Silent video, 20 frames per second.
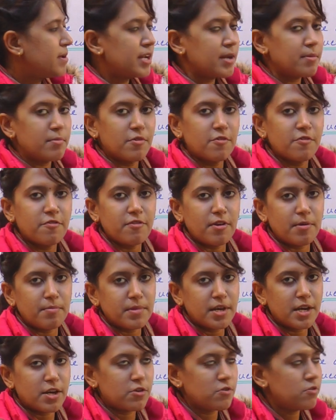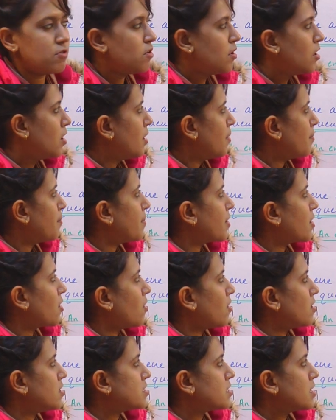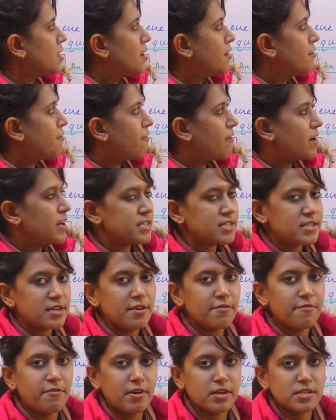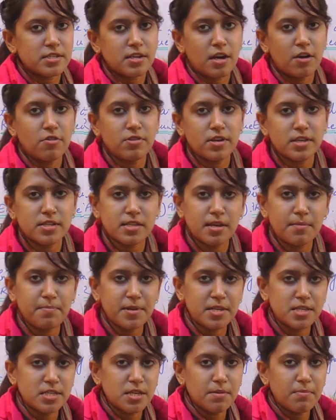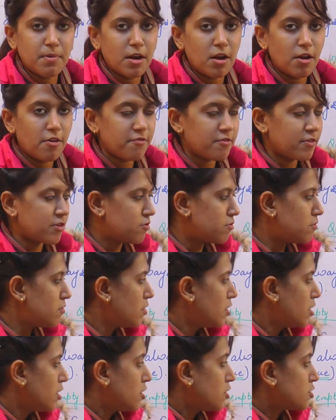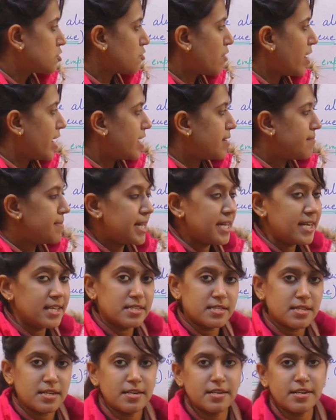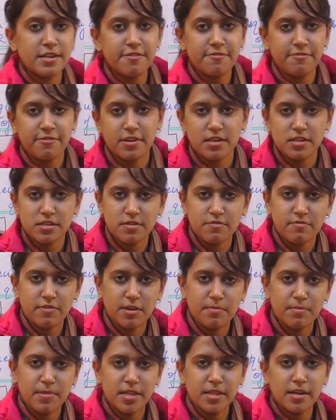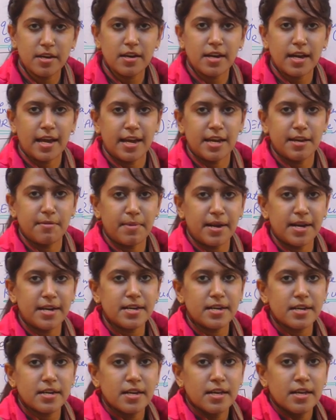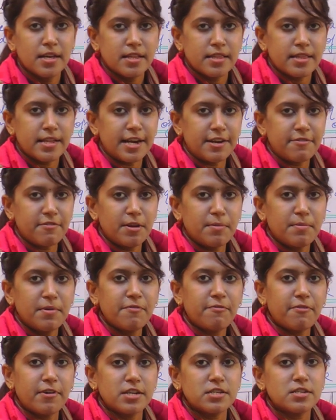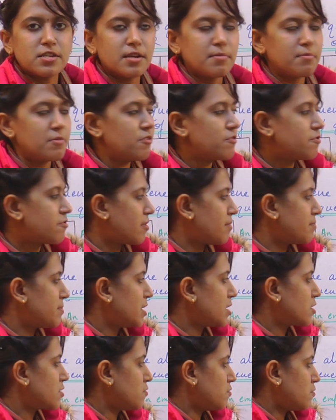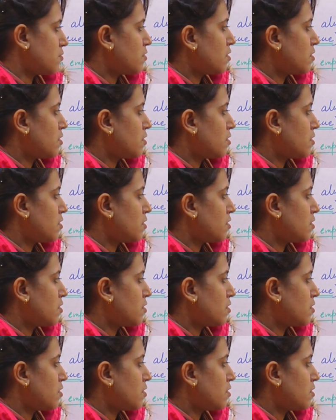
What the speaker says: removed from the queue, because first in first out is the principle of queue. So element inserted first will be the element that will be first removed from the queue.